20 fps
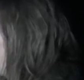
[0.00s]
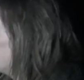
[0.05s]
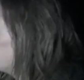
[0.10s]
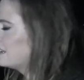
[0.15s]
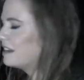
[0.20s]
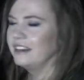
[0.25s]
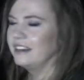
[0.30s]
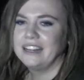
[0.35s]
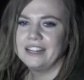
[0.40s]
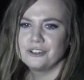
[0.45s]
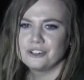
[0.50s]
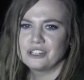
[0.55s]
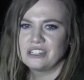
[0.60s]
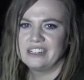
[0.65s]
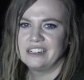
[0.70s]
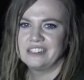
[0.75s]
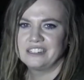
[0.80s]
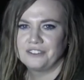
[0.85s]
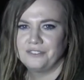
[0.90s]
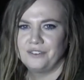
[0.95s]
It's kind of
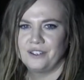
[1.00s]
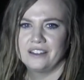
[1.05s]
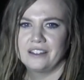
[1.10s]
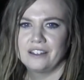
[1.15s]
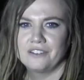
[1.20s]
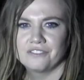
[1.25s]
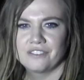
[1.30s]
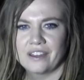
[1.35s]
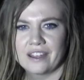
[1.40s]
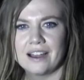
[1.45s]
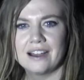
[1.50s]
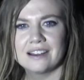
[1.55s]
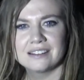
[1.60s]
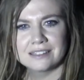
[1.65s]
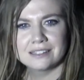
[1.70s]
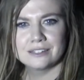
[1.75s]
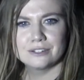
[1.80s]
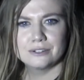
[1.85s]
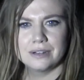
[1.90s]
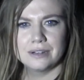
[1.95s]
interesting to think if they are
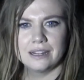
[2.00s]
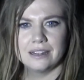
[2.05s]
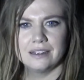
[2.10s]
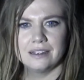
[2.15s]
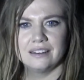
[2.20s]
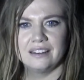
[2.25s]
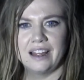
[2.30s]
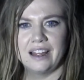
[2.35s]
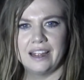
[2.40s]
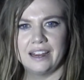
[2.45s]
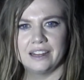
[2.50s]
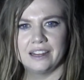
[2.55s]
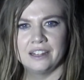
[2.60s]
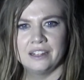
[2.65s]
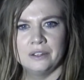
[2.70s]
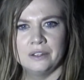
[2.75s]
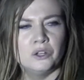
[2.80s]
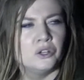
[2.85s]
still here, like,